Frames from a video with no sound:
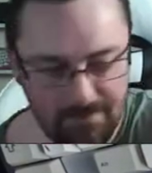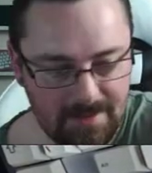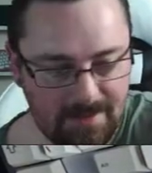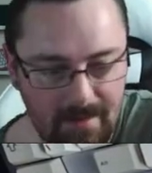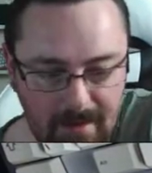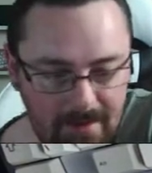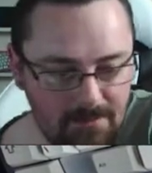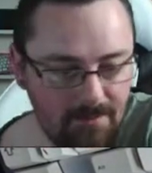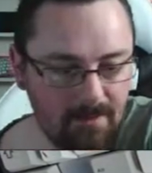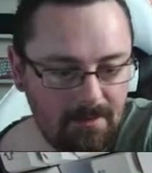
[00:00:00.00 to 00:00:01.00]
is
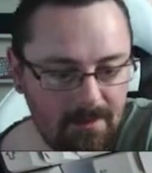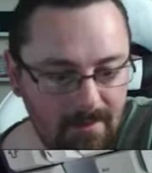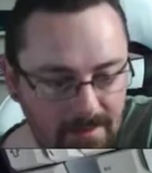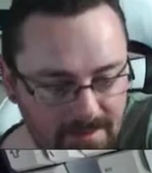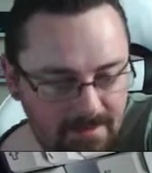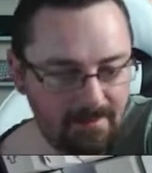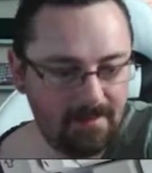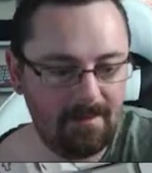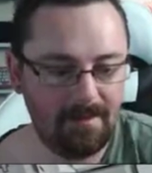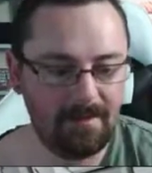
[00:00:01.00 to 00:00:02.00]
one of the good guys.
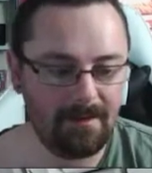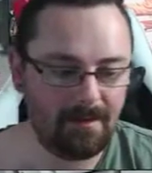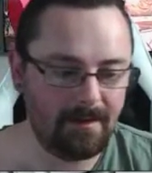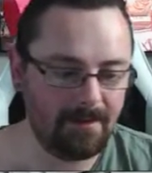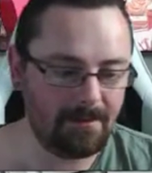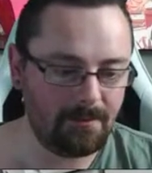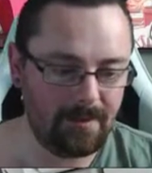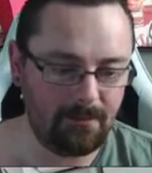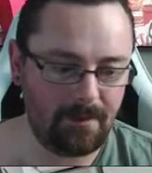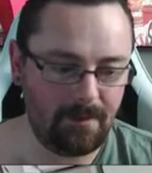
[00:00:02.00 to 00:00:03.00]
Is
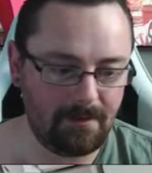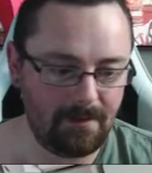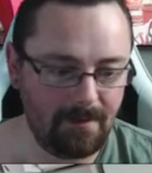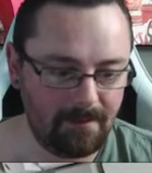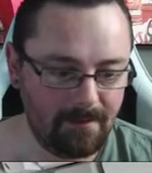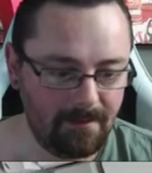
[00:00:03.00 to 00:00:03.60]
one of the good guys.